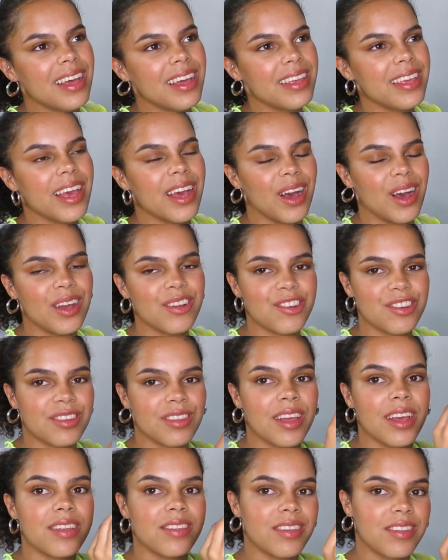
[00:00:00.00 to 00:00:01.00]
yeah, I just
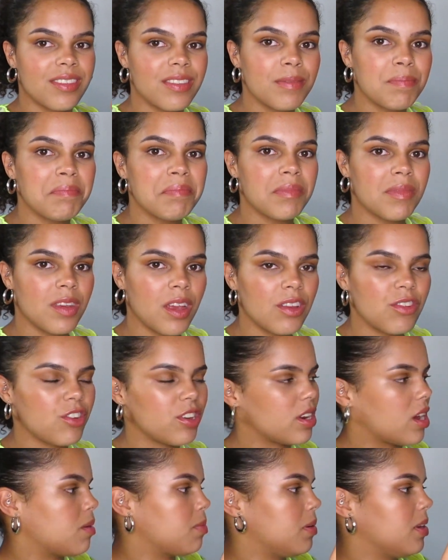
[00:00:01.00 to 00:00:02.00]
like to touch
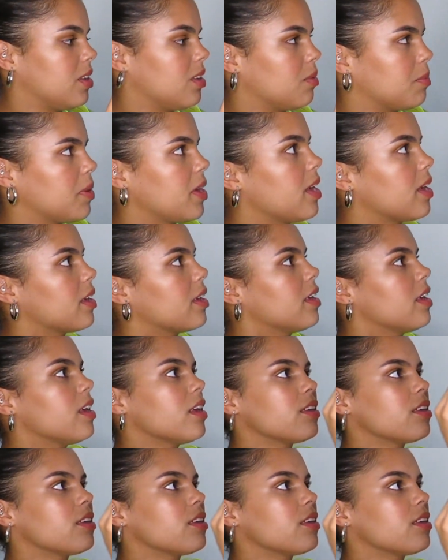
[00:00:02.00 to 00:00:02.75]
it up a little bit.